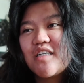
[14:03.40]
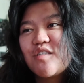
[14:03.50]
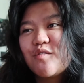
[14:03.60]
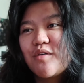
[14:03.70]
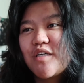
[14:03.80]

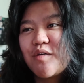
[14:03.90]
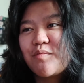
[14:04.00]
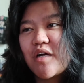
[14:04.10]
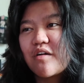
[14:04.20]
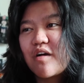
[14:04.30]
To wake up
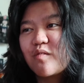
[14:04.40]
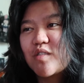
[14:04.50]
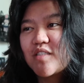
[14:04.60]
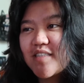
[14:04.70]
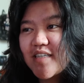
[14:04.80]
at around
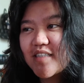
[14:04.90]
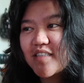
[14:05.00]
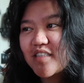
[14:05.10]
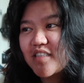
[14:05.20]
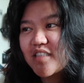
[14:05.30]

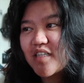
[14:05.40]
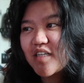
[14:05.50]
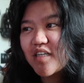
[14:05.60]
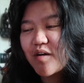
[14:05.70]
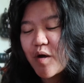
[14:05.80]
6,
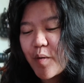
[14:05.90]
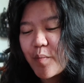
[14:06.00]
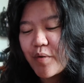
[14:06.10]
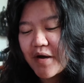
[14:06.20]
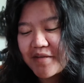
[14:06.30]

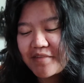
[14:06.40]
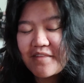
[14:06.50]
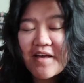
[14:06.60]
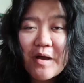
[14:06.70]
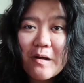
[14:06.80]
but
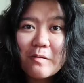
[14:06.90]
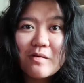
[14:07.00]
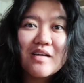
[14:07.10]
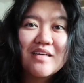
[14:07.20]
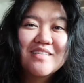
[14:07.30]
now
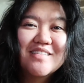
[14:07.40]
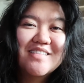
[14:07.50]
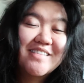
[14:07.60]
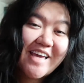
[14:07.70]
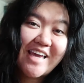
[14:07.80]
it's
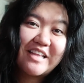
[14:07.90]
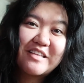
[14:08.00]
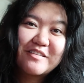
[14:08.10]
10.